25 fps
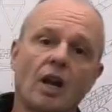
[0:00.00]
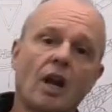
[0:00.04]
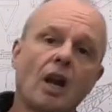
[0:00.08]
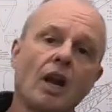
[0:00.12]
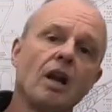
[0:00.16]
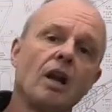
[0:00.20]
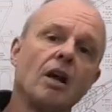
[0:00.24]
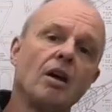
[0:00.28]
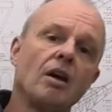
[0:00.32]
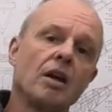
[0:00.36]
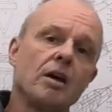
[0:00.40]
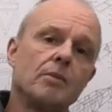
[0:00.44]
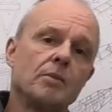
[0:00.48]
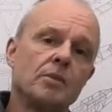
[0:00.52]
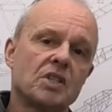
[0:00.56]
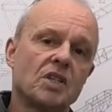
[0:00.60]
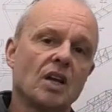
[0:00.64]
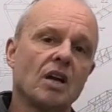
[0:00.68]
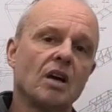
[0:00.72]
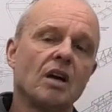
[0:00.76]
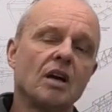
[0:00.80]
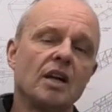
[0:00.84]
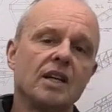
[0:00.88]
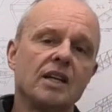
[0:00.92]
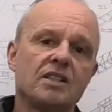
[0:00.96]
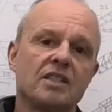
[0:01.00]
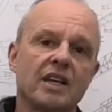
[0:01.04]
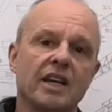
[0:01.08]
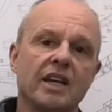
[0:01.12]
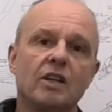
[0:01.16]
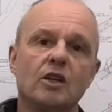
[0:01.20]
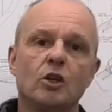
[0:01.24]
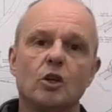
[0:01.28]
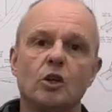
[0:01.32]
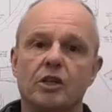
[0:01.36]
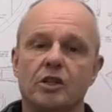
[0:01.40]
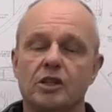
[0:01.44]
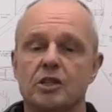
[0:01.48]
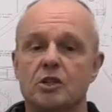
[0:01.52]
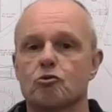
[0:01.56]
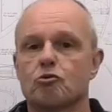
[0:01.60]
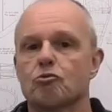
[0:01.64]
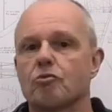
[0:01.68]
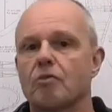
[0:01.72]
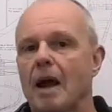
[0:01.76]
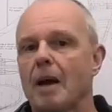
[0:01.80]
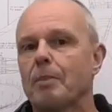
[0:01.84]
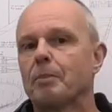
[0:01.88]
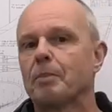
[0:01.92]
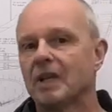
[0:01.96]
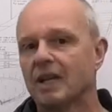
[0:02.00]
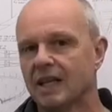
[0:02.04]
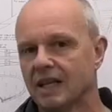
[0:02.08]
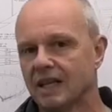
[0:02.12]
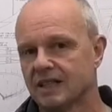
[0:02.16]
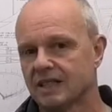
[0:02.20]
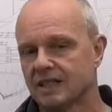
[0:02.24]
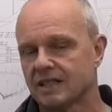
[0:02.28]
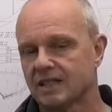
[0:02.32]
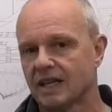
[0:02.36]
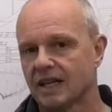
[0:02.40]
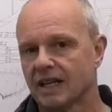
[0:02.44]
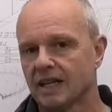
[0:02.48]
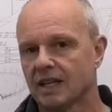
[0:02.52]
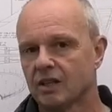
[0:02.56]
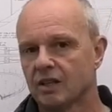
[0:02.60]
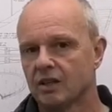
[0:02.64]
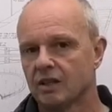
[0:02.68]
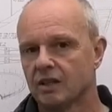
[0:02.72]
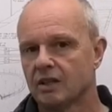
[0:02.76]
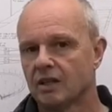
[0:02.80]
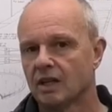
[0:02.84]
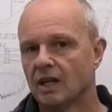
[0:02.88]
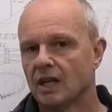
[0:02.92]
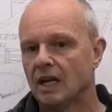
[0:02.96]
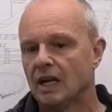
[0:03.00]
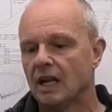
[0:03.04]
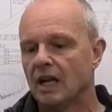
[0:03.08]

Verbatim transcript: climb as high as they could as rapidly as they could